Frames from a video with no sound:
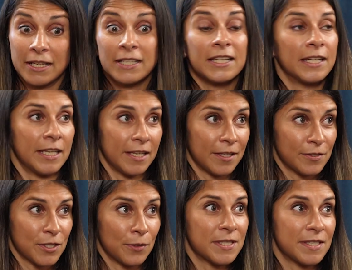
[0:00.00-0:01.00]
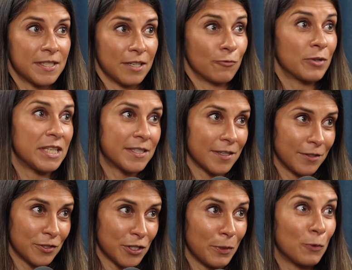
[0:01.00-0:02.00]
clinic. So this isn't in
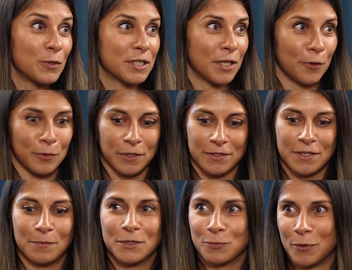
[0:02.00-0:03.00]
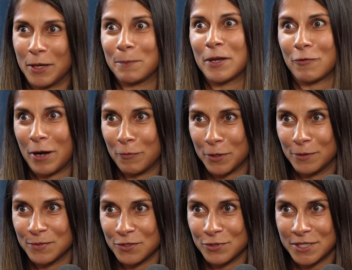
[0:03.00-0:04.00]
research. So we always know that sometimes we'll get better
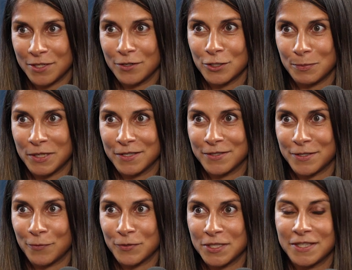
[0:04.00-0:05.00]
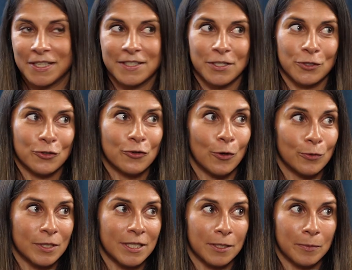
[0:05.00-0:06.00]
outcomes in research because obviously things are
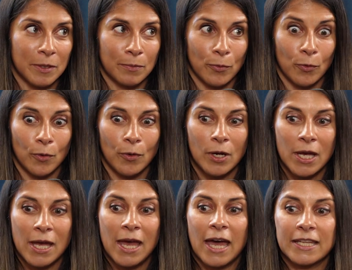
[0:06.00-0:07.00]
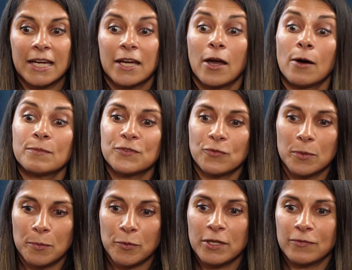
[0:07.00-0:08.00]
controlled a little bit more. And that comes from a
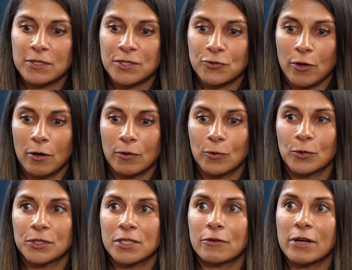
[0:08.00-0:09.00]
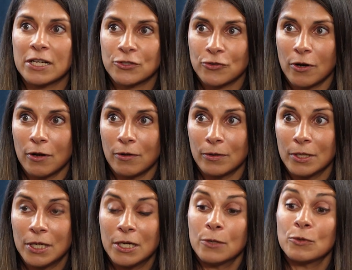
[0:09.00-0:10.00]
previous trial called the DIRECT trial,
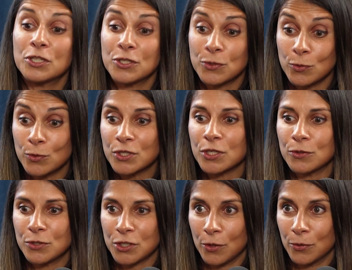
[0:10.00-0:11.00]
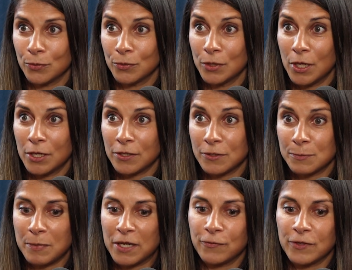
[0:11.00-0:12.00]
which has also shown those
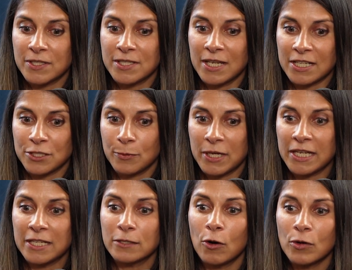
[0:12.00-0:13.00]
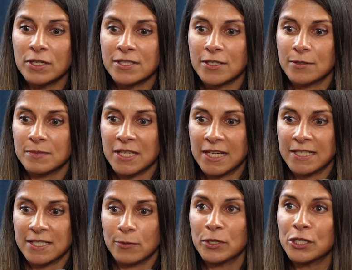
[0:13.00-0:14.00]
benefits. And actually we're getting longer term
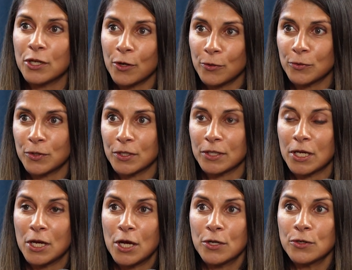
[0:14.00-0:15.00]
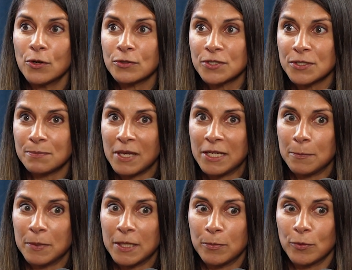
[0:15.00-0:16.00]
data, and we know that not as many
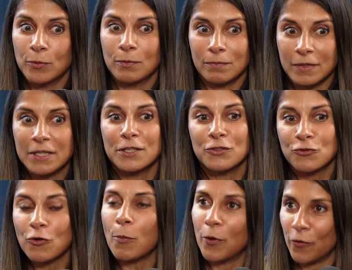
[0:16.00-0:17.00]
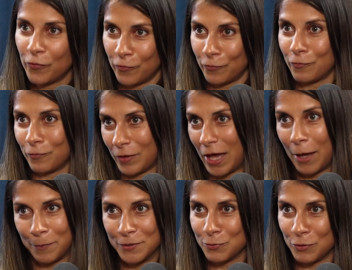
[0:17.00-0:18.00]
people, the drop-off
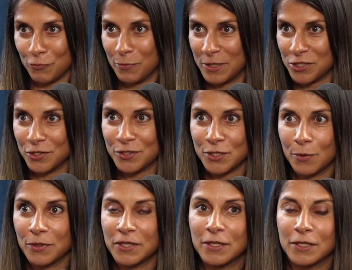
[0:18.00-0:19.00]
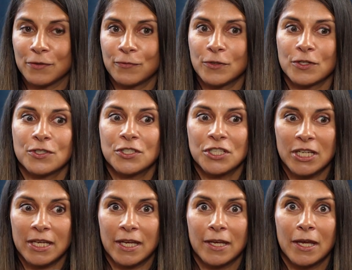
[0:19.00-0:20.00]
happens with remission. So I think in the first
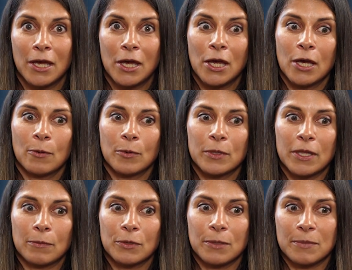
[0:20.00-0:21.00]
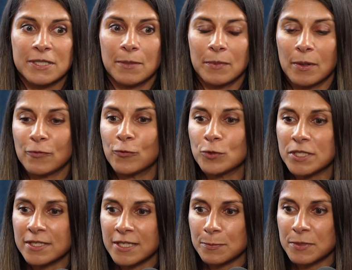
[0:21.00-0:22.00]
year, they were looking at something like
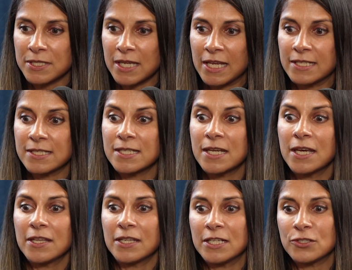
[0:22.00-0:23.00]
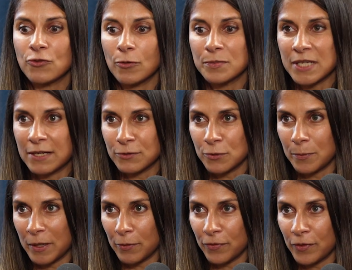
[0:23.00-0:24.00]
46%, then it dropped down to
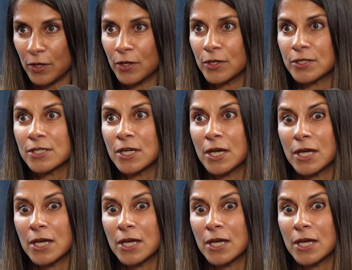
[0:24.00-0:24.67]
about a third